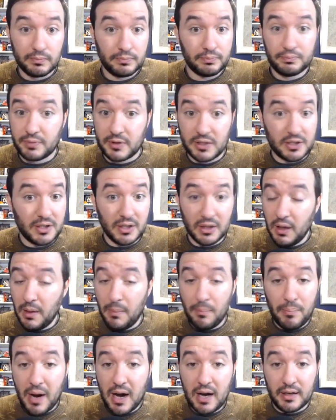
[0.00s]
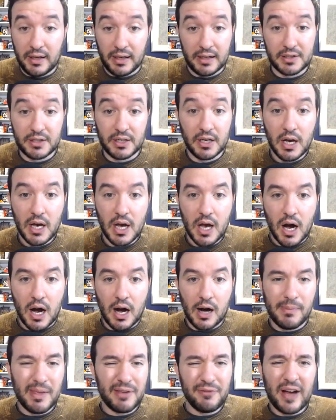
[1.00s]
still a bucket.
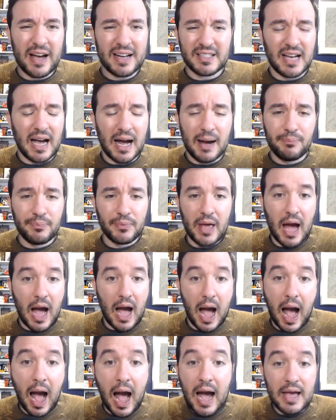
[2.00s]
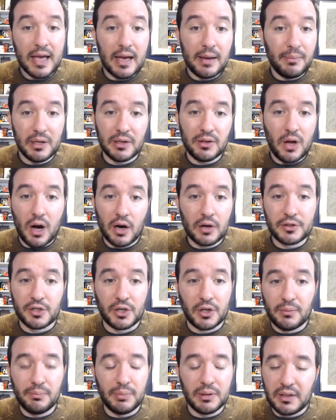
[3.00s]
Um, in fact, I'm I am a
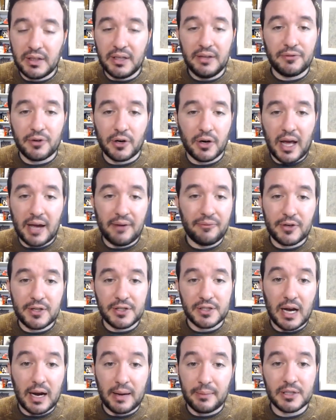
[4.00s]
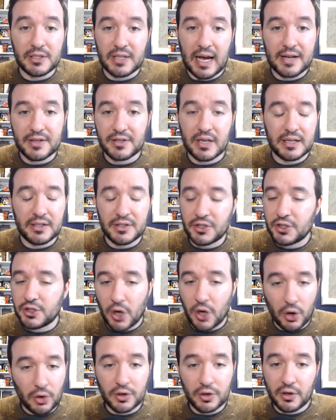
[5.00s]
long-term believer in Anfernee Simons as a
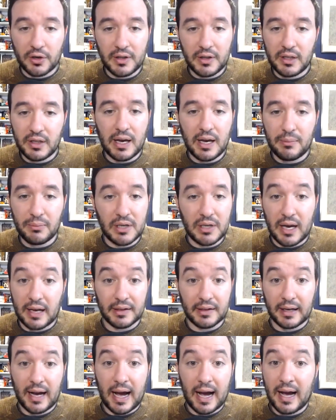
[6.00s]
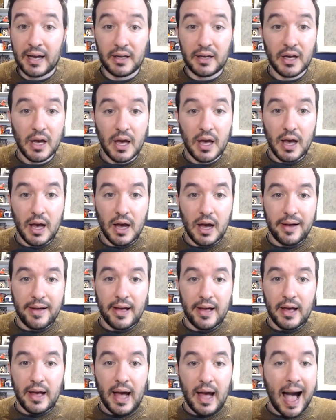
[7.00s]
starter in the NBA. Like I
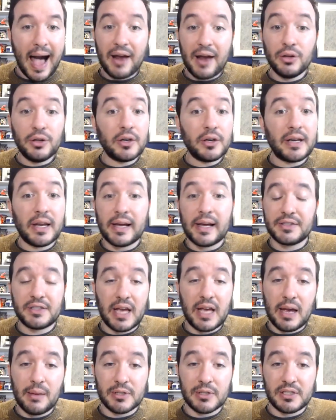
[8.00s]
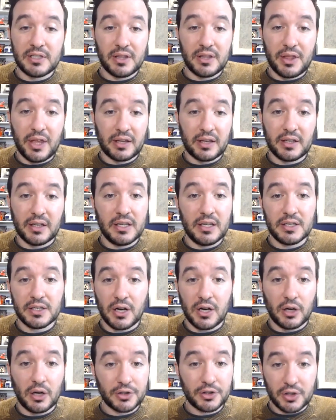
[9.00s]
I don't look at Ant's game and think that he's an
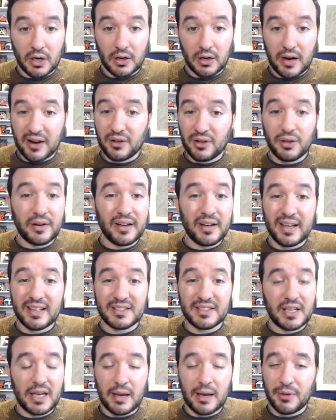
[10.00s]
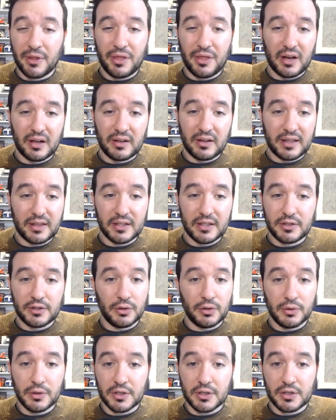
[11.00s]
all star. I don't look at Ant's game and think like this
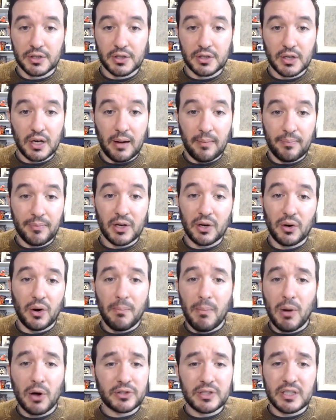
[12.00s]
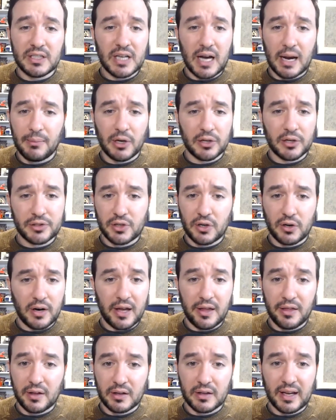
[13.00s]
dude is, um, you know, a multi time all star or
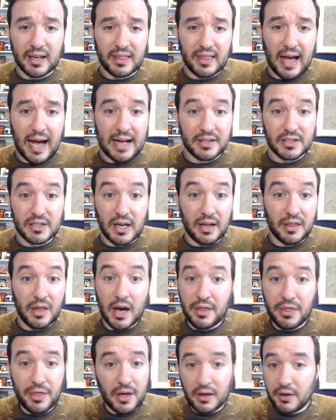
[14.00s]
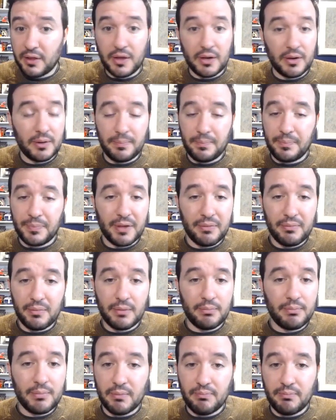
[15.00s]
anything like that. I, I think the
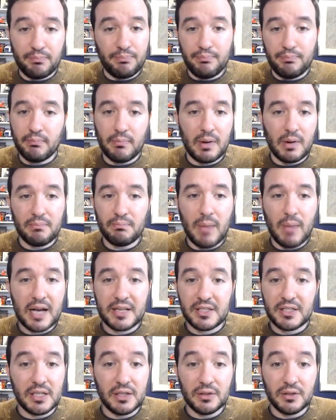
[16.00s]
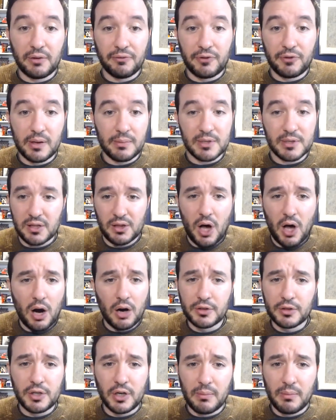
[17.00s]
the my ceiling for him is
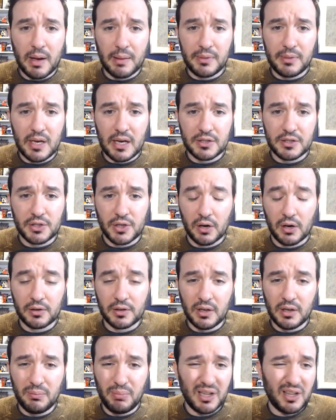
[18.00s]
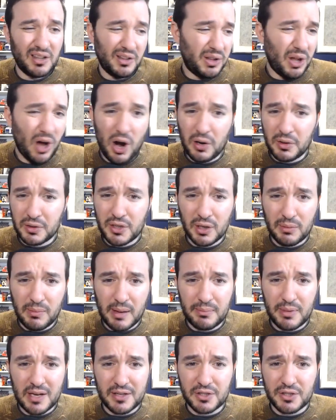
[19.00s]
long term NBA starter, but long term NBA